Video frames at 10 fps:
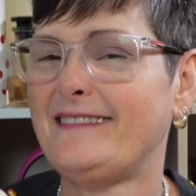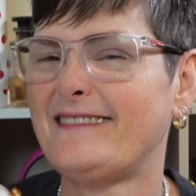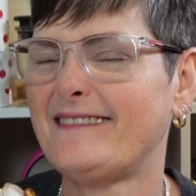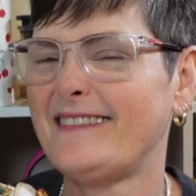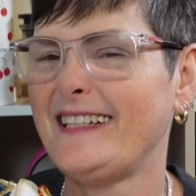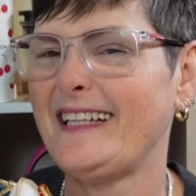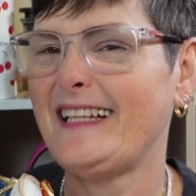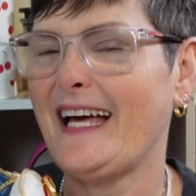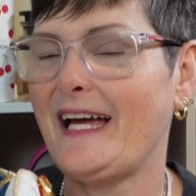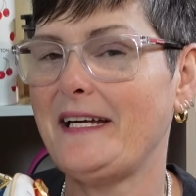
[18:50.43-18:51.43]
really
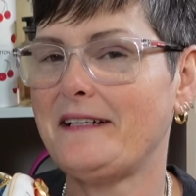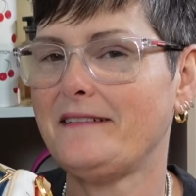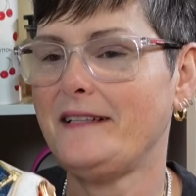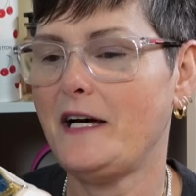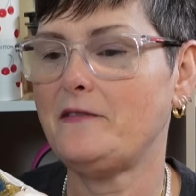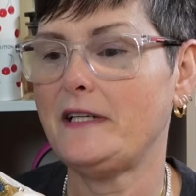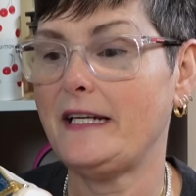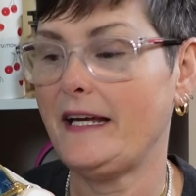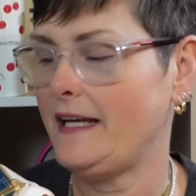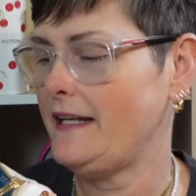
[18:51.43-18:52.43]
like love it.
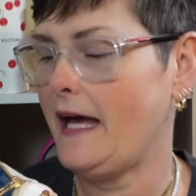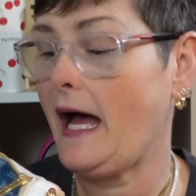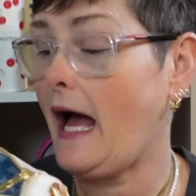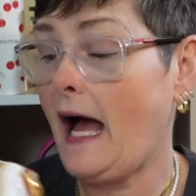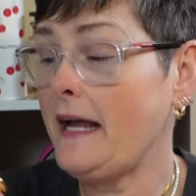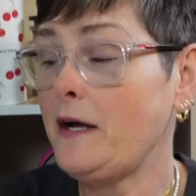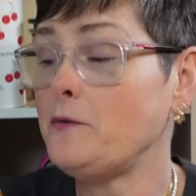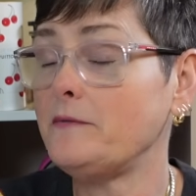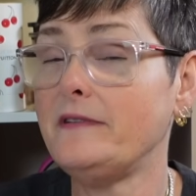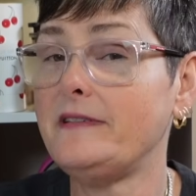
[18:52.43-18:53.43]
And I
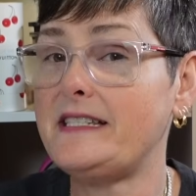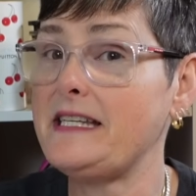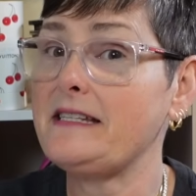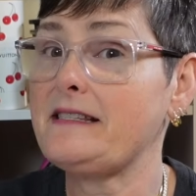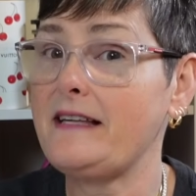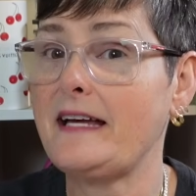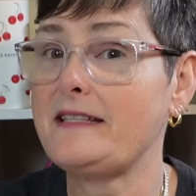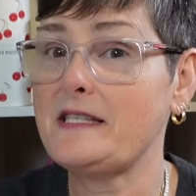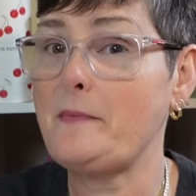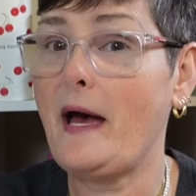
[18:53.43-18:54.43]
don't dislike
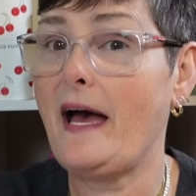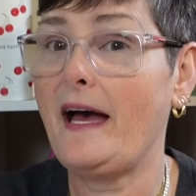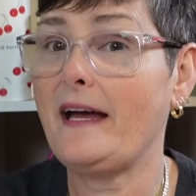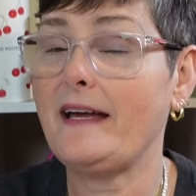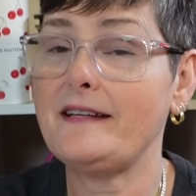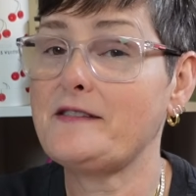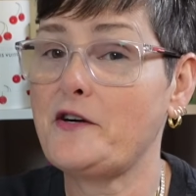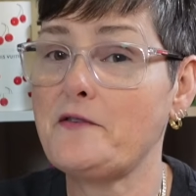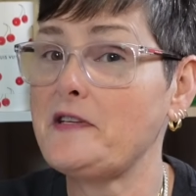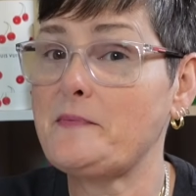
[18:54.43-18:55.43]
this bag. It
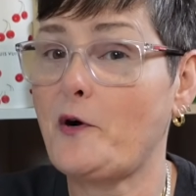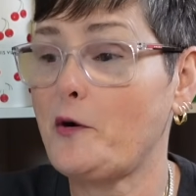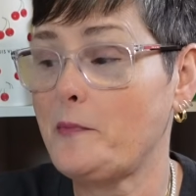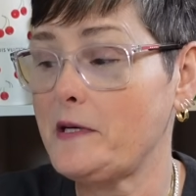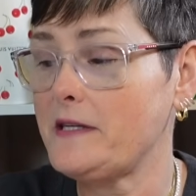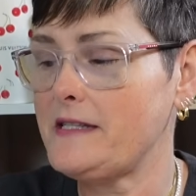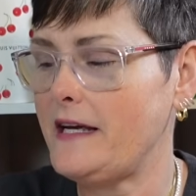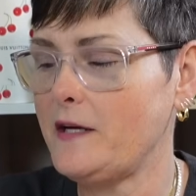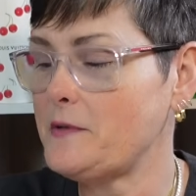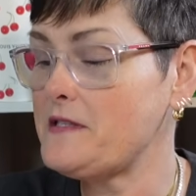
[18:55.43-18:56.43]
served its purpose
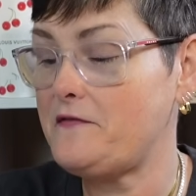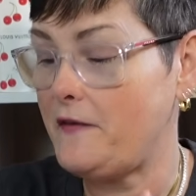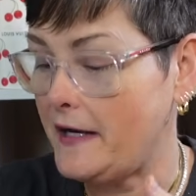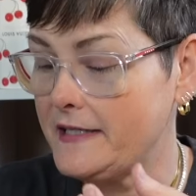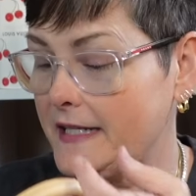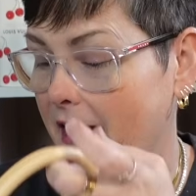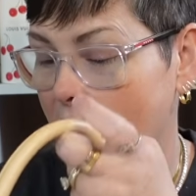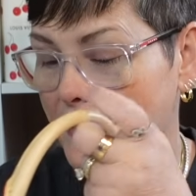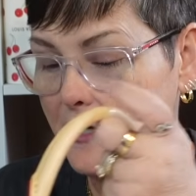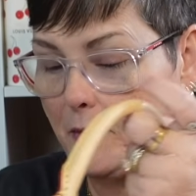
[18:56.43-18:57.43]
and it was fun to
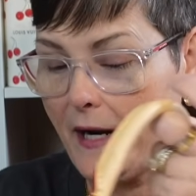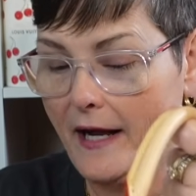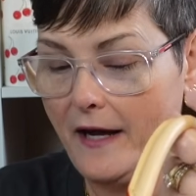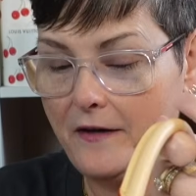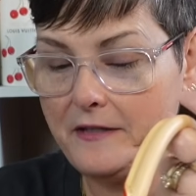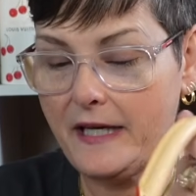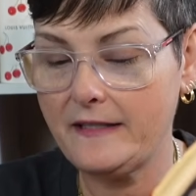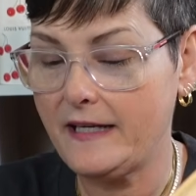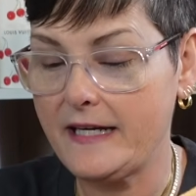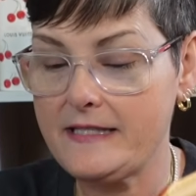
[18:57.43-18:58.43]
carry around.
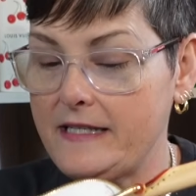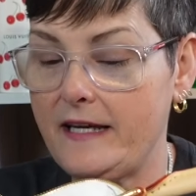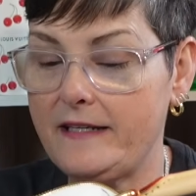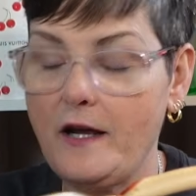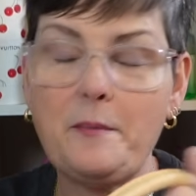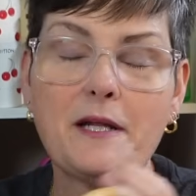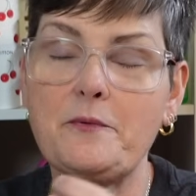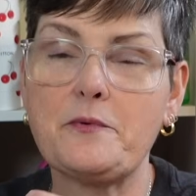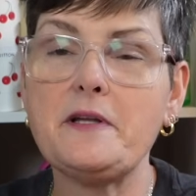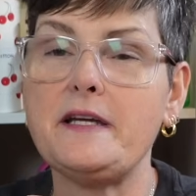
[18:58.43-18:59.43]
And like I said, nobody
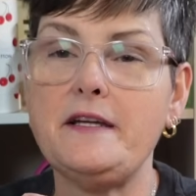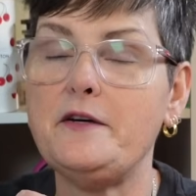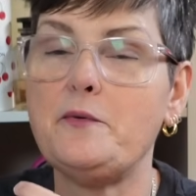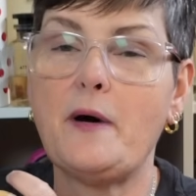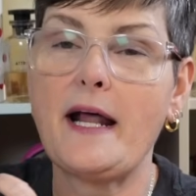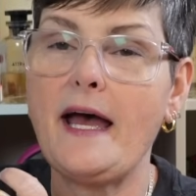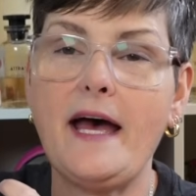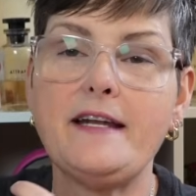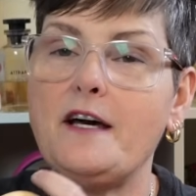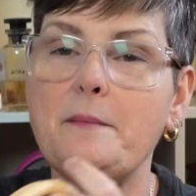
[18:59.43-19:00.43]
really knew what I
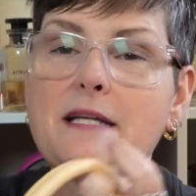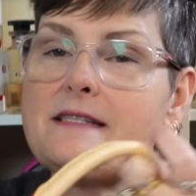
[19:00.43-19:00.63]
had. Nobody